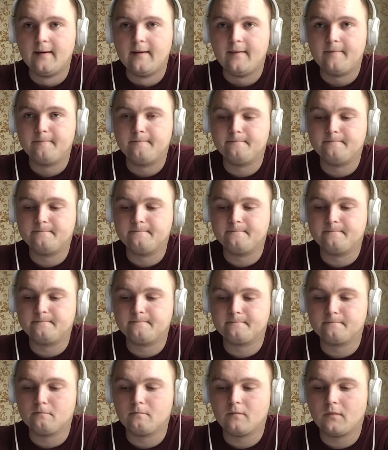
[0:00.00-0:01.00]

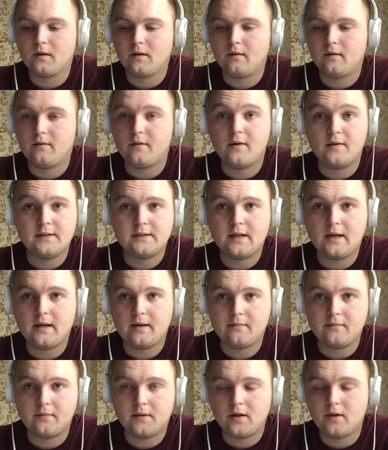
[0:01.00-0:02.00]
there is
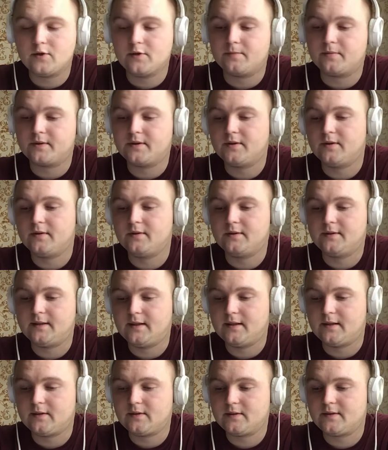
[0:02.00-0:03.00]
a huge
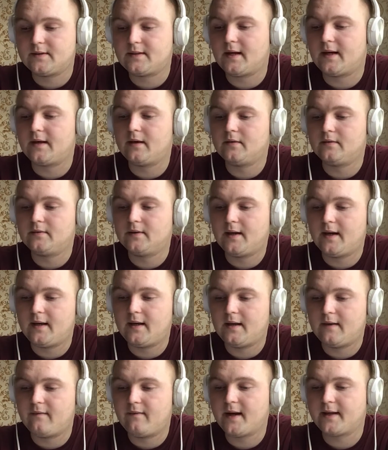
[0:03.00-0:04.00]
opportunity to study
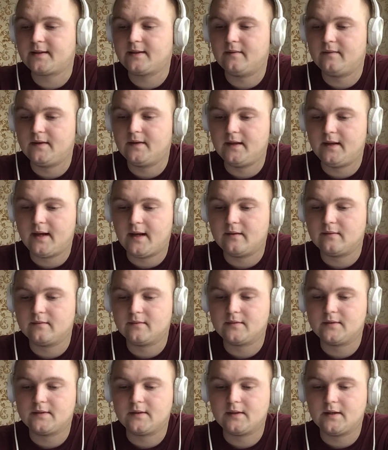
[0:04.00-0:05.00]
online effectively,
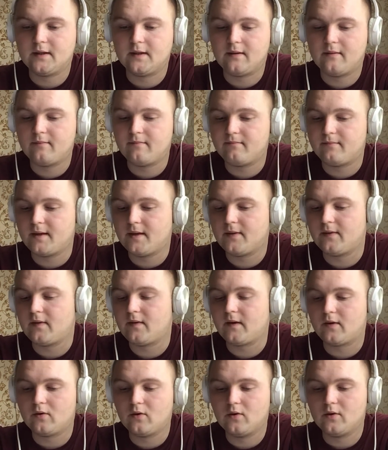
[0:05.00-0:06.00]
and that
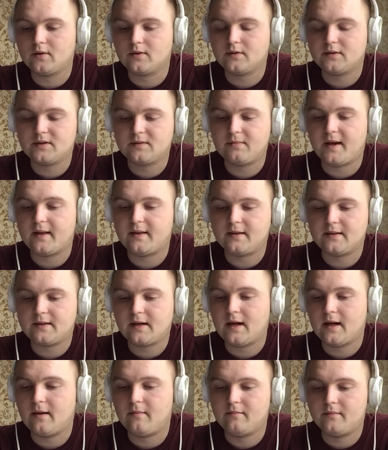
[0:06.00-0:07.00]
they could spend the
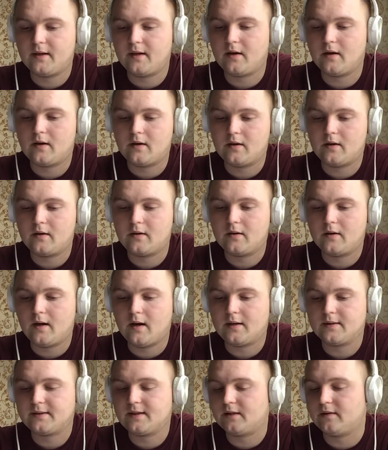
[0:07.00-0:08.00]
time they are
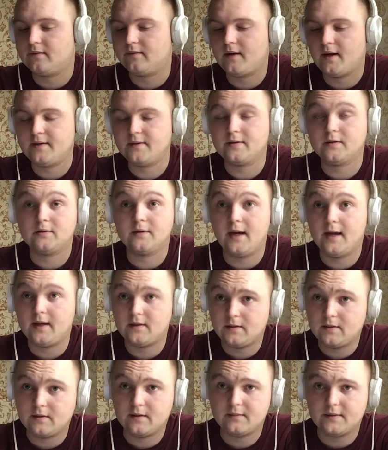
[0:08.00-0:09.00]

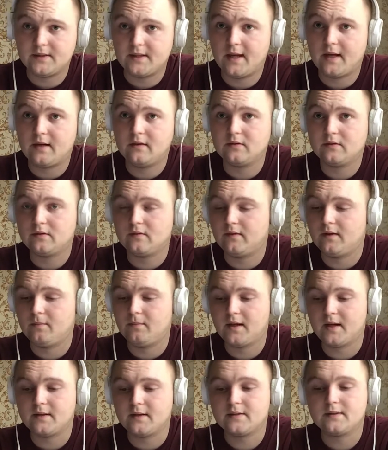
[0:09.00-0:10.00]
self-isolating themselves with the
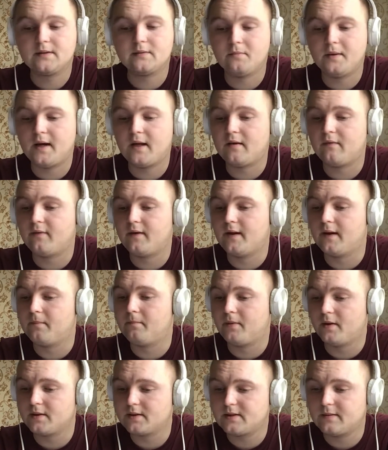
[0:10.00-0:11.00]
biggest
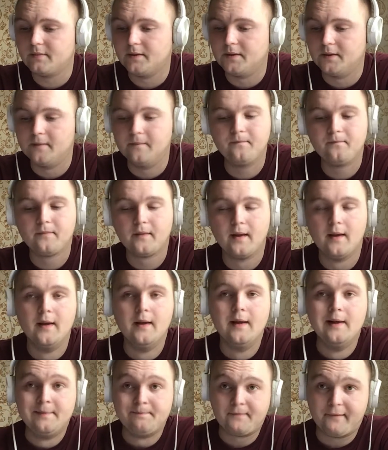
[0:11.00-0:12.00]
benefit possible.
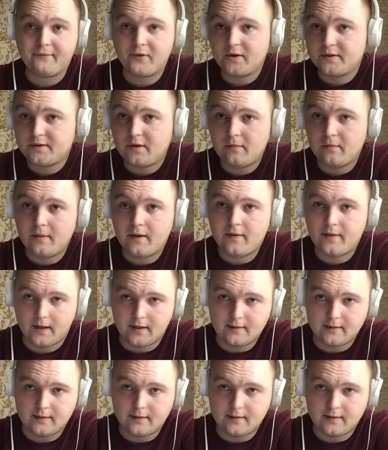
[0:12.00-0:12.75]
At first, you may think,